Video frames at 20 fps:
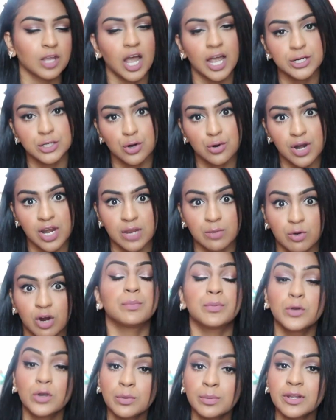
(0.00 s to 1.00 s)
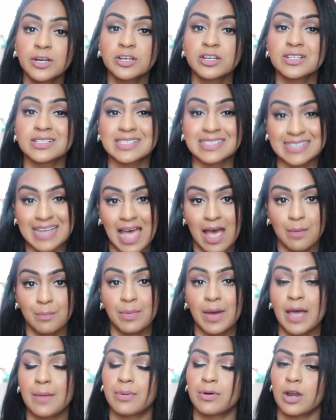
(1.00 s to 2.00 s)
I don't anymore. The beauty blender is damp.
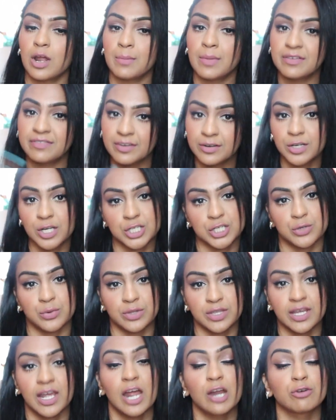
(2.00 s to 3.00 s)
I put on my foundation with it,